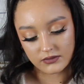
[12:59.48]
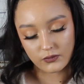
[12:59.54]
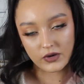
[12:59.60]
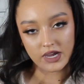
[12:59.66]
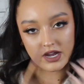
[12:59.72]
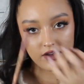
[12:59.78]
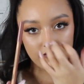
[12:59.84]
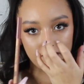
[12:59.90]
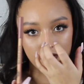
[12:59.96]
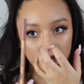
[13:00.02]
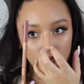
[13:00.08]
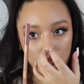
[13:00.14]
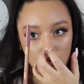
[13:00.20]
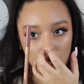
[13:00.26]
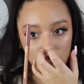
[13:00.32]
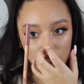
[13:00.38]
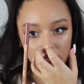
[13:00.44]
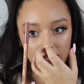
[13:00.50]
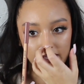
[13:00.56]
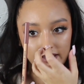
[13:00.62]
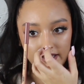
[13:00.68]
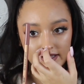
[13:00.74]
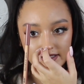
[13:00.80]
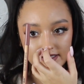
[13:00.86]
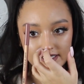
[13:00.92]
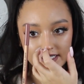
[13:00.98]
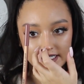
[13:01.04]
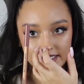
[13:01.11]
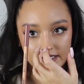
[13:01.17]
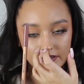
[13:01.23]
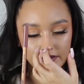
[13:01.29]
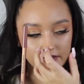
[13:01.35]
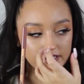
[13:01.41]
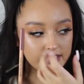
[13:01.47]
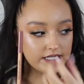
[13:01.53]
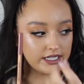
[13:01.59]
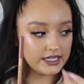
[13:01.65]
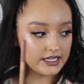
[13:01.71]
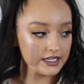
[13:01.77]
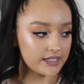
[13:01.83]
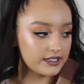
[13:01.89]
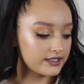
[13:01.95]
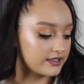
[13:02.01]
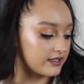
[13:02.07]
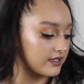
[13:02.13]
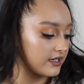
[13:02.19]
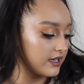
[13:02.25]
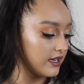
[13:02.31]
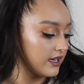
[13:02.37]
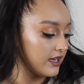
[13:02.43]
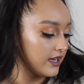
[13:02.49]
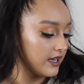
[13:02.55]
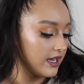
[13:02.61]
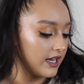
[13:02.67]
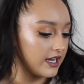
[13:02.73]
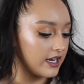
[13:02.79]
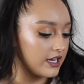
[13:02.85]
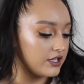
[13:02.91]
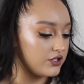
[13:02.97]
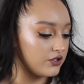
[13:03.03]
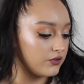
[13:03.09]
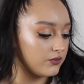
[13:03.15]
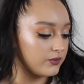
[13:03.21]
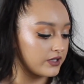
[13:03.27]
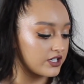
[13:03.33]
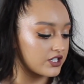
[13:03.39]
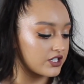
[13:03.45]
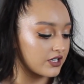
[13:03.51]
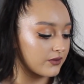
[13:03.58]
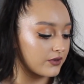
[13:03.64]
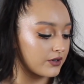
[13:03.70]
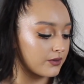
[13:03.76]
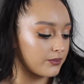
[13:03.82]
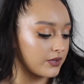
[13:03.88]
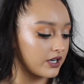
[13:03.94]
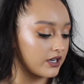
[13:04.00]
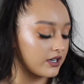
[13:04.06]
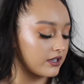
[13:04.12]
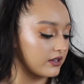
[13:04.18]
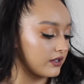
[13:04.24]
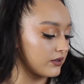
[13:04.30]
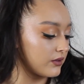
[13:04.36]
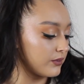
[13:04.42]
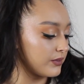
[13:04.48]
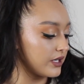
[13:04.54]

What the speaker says: Wherever Walnut 606, and I do wish I would have bought a little